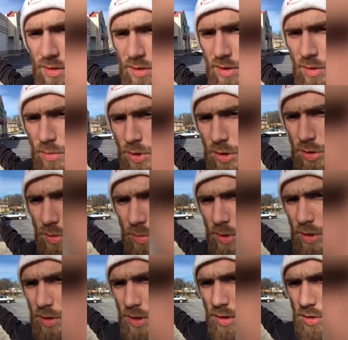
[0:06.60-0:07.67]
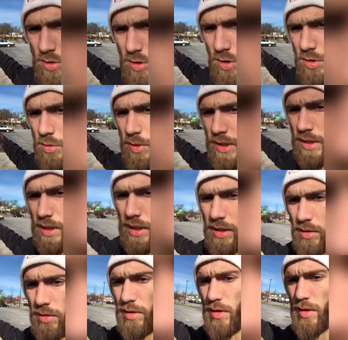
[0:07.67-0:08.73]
this commercial building goes all the way down,